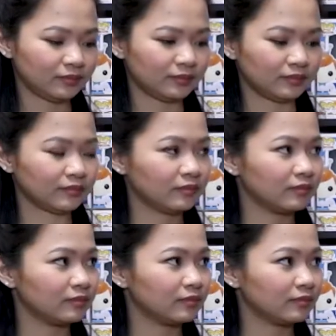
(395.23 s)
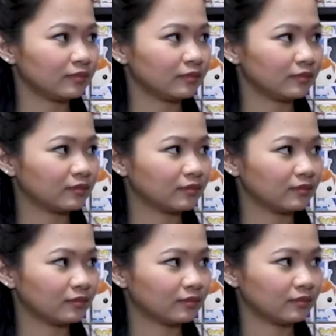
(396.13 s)

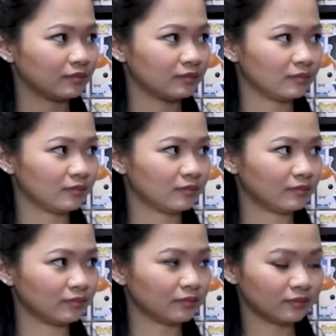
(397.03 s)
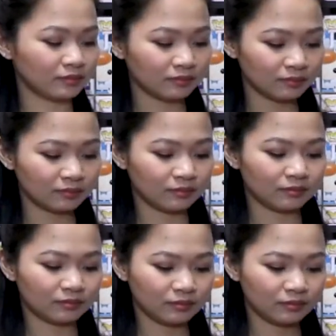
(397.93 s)

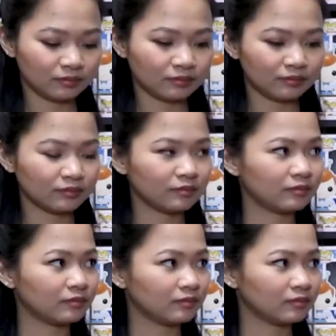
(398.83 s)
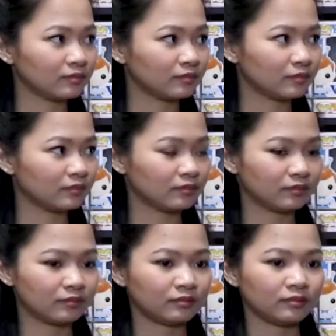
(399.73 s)

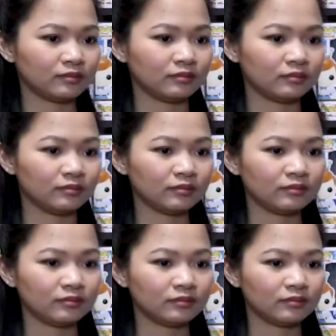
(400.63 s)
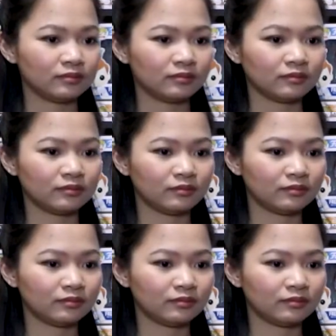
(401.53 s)
The person shown says nothing.